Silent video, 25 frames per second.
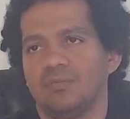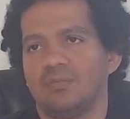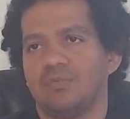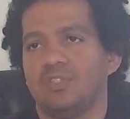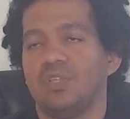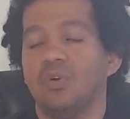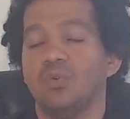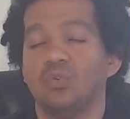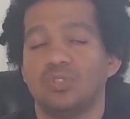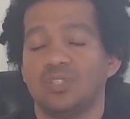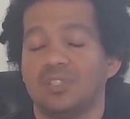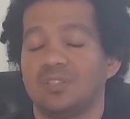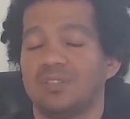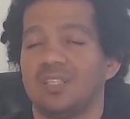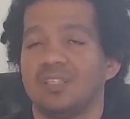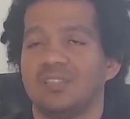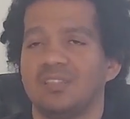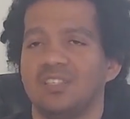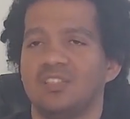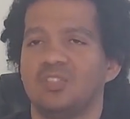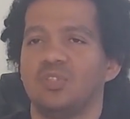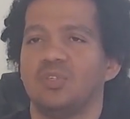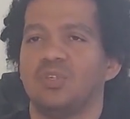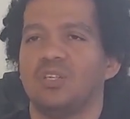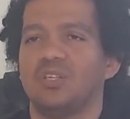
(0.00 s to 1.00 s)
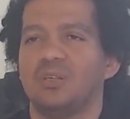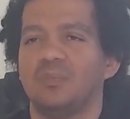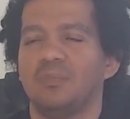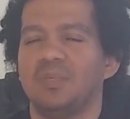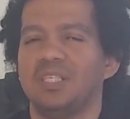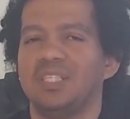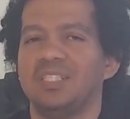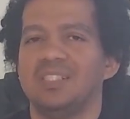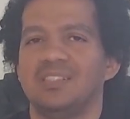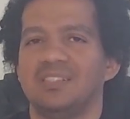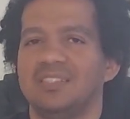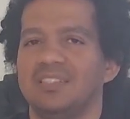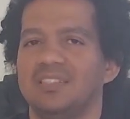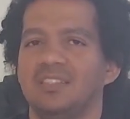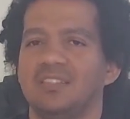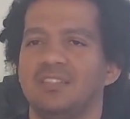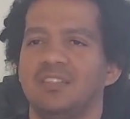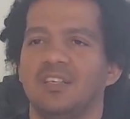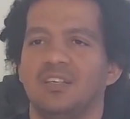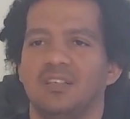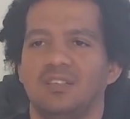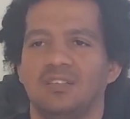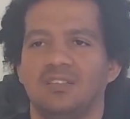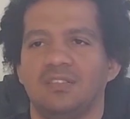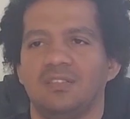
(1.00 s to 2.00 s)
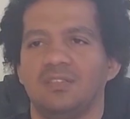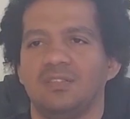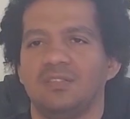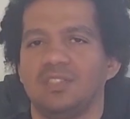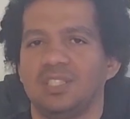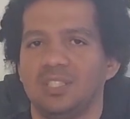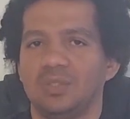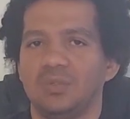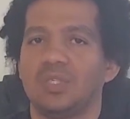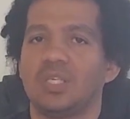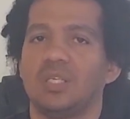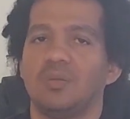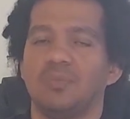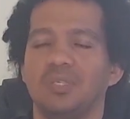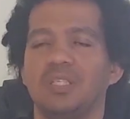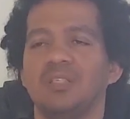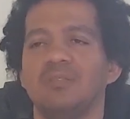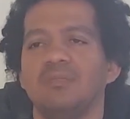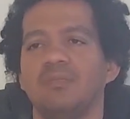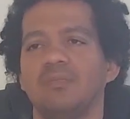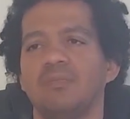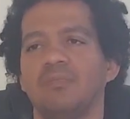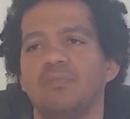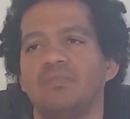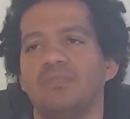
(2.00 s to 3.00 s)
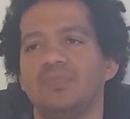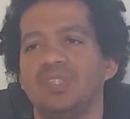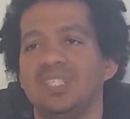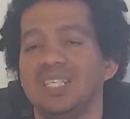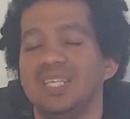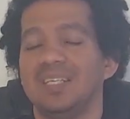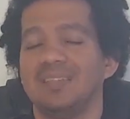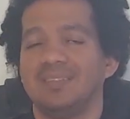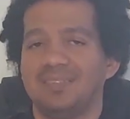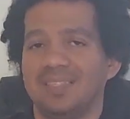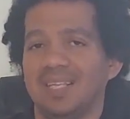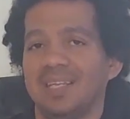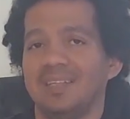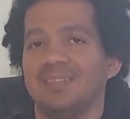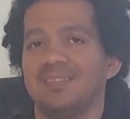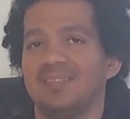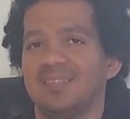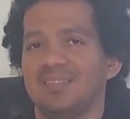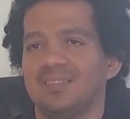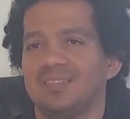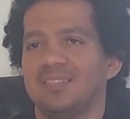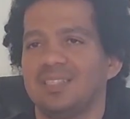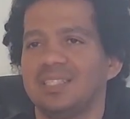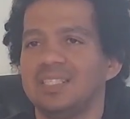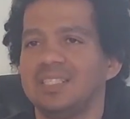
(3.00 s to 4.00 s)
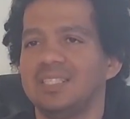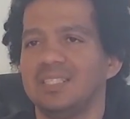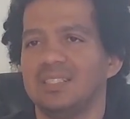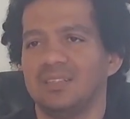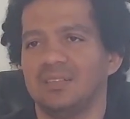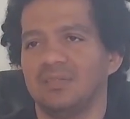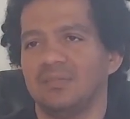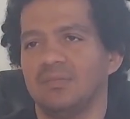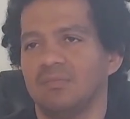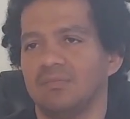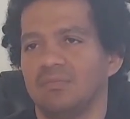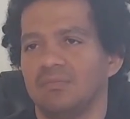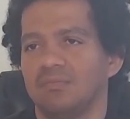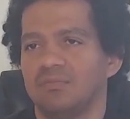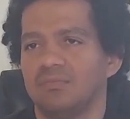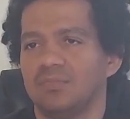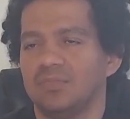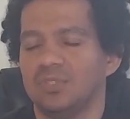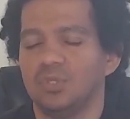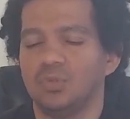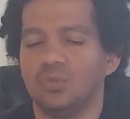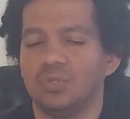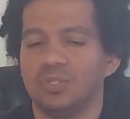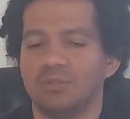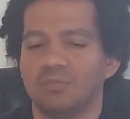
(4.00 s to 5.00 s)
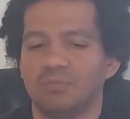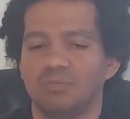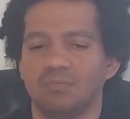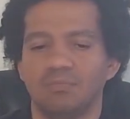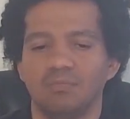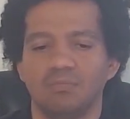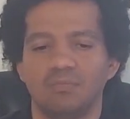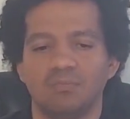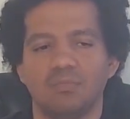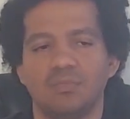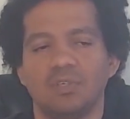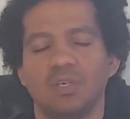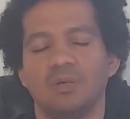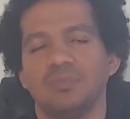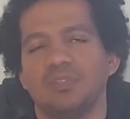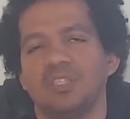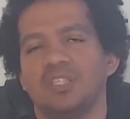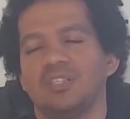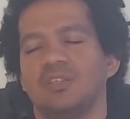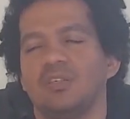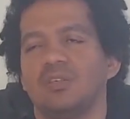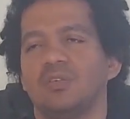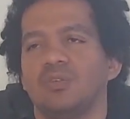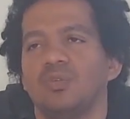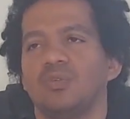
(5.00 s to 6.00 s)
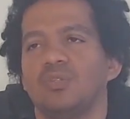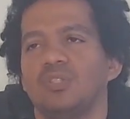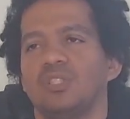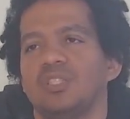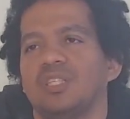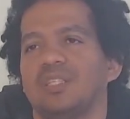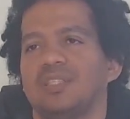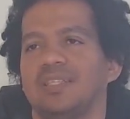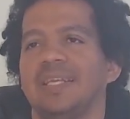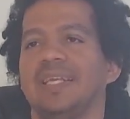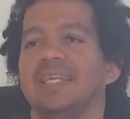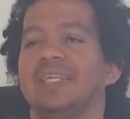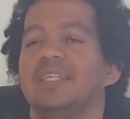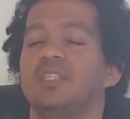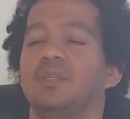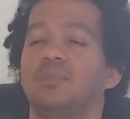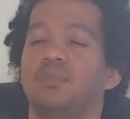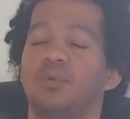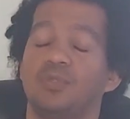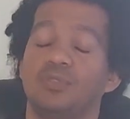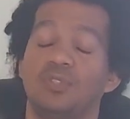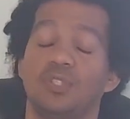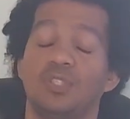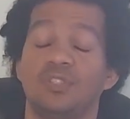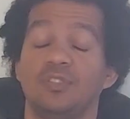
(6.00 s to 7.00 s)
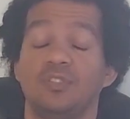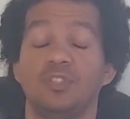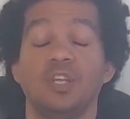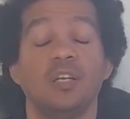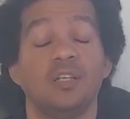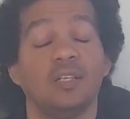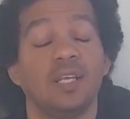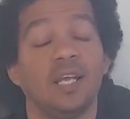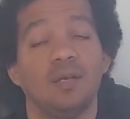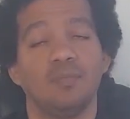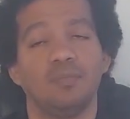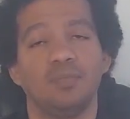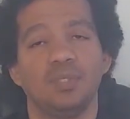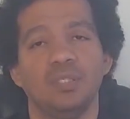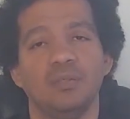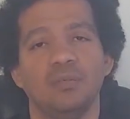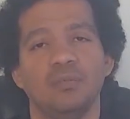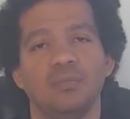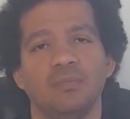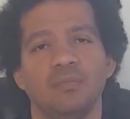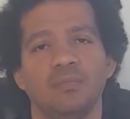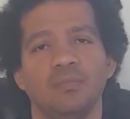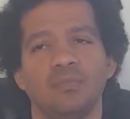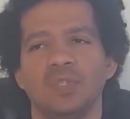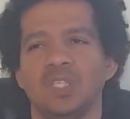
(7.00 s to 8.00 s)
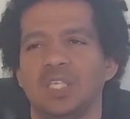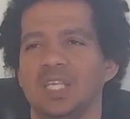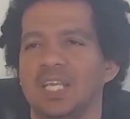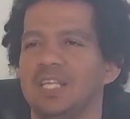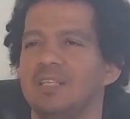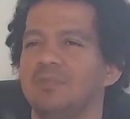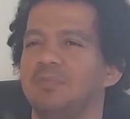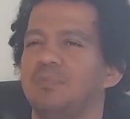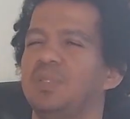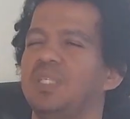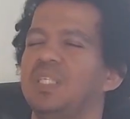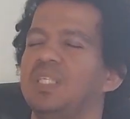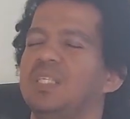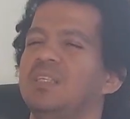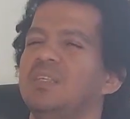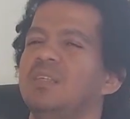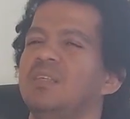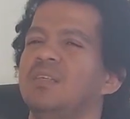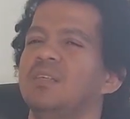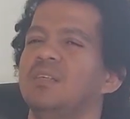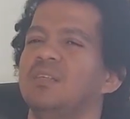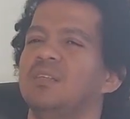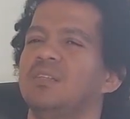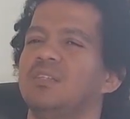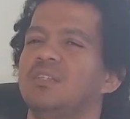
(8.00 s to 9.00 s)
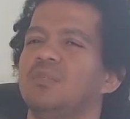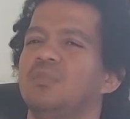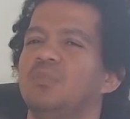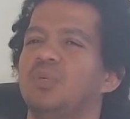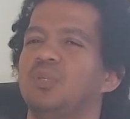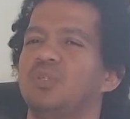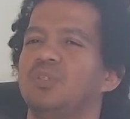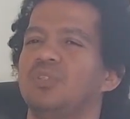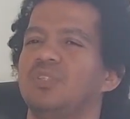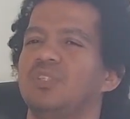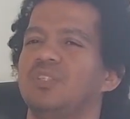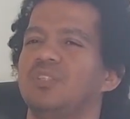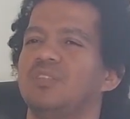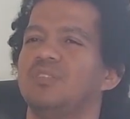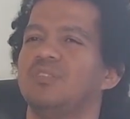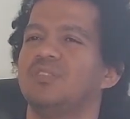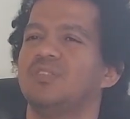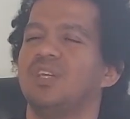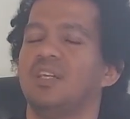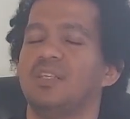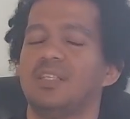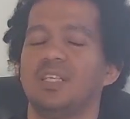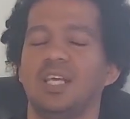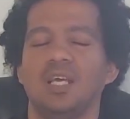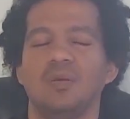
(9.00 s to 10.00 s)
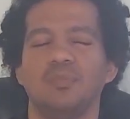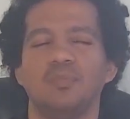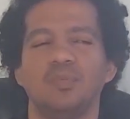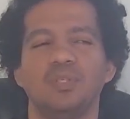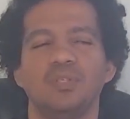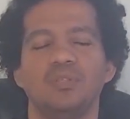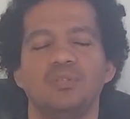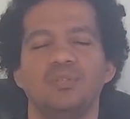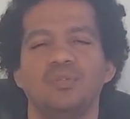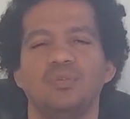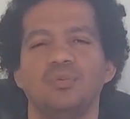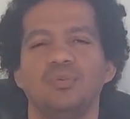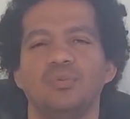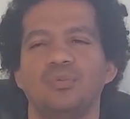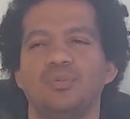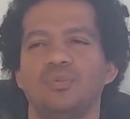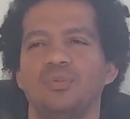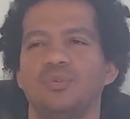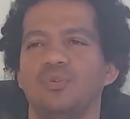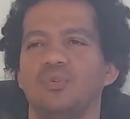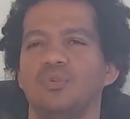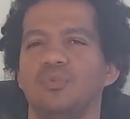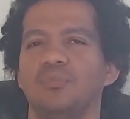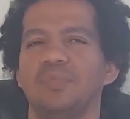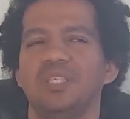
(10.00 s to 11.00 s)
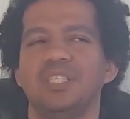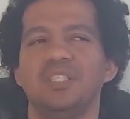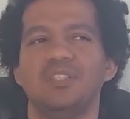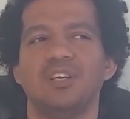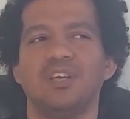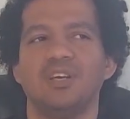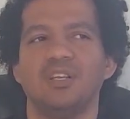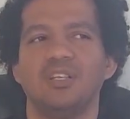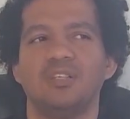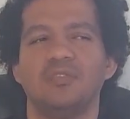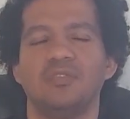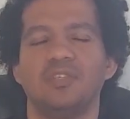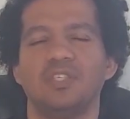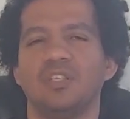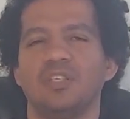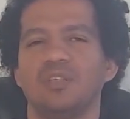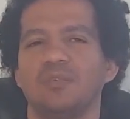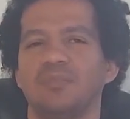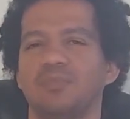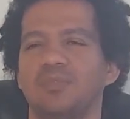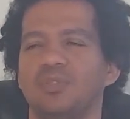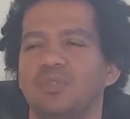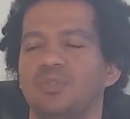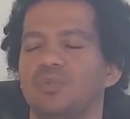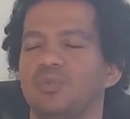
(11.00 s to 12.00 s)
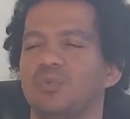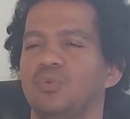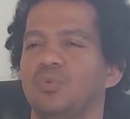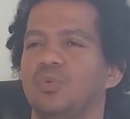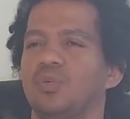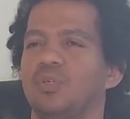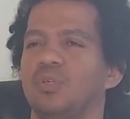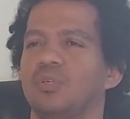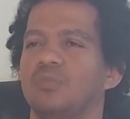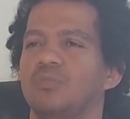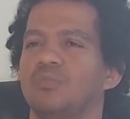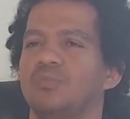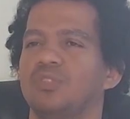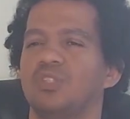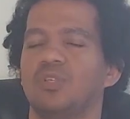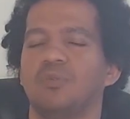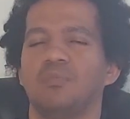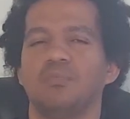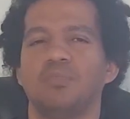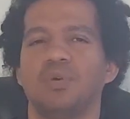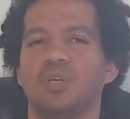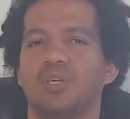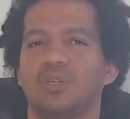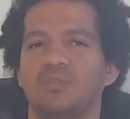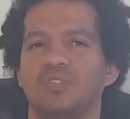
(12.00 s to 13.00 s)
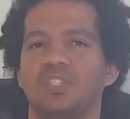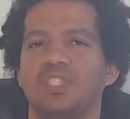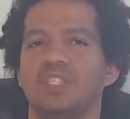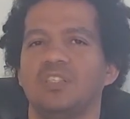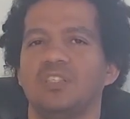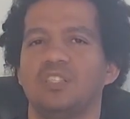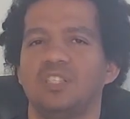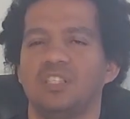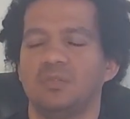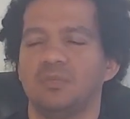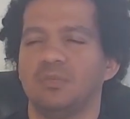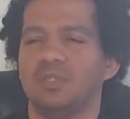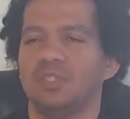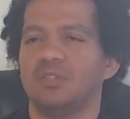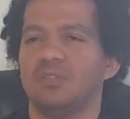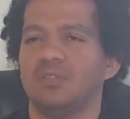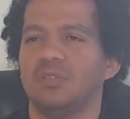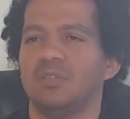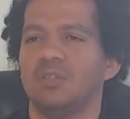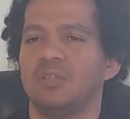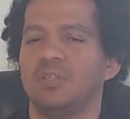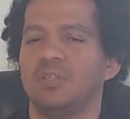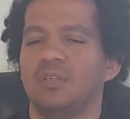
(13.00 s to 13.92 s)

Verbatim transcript: those are things that you can immediately deduct see what i mean the intent is clear you can come to the conclusion that A, the person is not happy, and B, the person is not happy due to me not living up to um, some part of the agreement.